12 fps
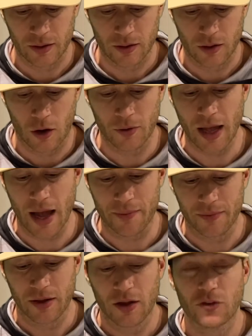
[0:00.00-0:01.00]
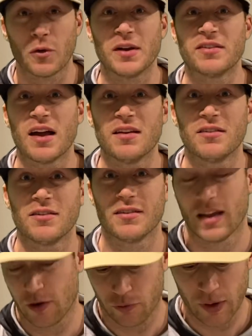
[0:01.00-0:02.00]
Okay. So he says,
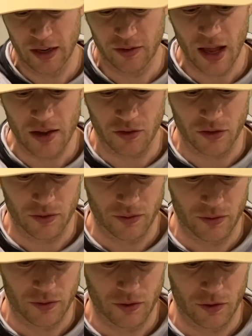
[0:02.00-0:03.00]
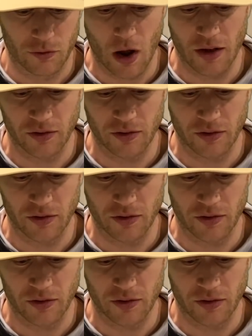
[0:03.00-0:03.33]
here's what he says. Ross